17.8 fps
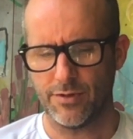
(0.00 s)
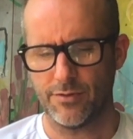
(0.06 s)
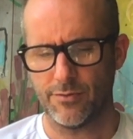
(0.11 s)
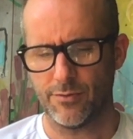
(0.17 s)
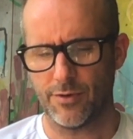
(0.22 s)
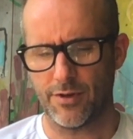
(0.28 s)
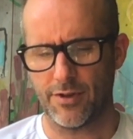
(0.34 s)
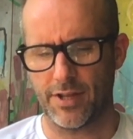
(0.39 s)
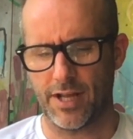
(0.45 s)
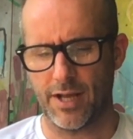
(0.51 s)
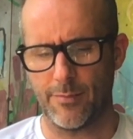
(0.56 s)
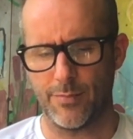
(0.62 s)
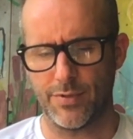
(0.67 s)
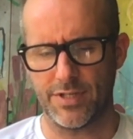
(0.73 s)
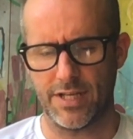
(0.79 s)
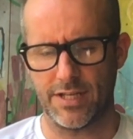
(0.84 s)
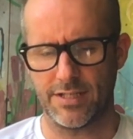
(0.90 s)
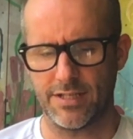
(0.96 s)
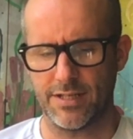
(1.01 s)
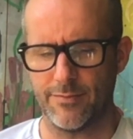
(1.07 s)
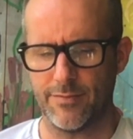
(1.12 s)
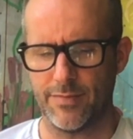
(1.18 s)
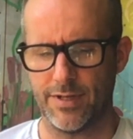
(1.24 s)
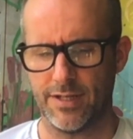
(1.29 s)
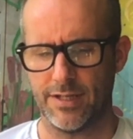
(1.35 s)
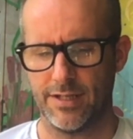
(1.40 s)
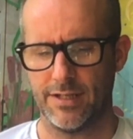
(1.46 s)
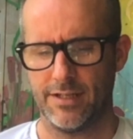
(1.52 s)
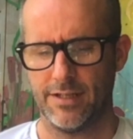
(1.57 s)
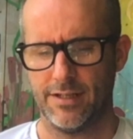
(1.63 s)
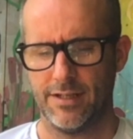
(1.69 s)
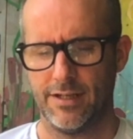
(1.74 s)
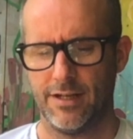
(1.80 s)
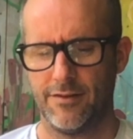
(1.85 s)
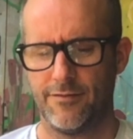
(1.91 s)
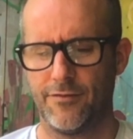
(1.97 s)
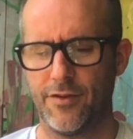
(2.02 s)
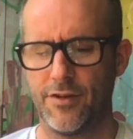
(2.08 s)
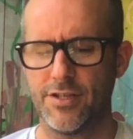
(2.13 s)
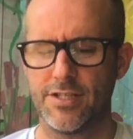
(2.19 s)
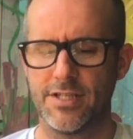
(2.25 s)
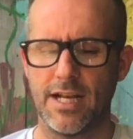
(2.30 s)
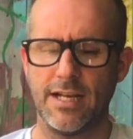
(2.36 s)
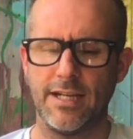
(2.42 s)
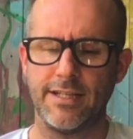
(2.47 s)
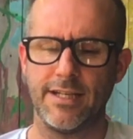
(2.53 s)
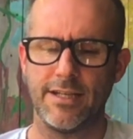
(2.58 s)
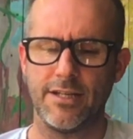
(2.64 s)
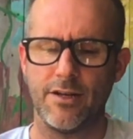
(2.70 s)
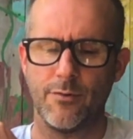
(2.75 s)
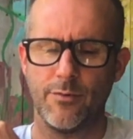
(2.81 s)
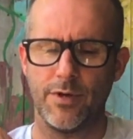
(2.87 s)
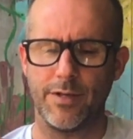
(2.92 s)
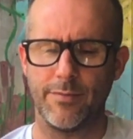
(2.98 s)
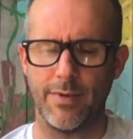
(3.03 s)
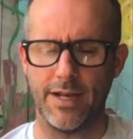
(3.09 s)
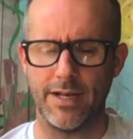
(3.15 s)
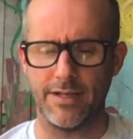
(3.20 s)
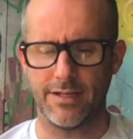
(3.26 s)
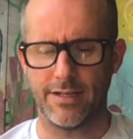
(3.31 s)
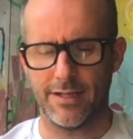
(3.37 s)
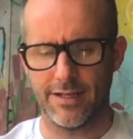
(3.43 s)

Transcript: one of the campers asked him. At first, Stanley didn't know what he meant.